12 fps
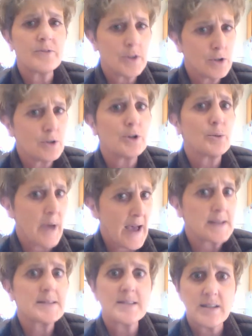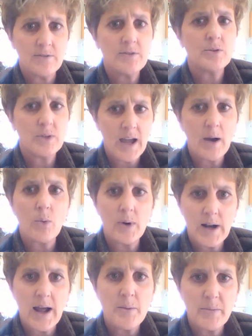feel your best, if you get
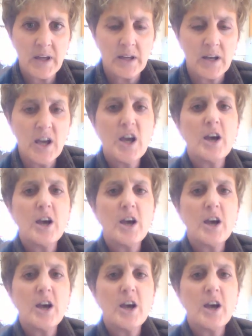what I mean.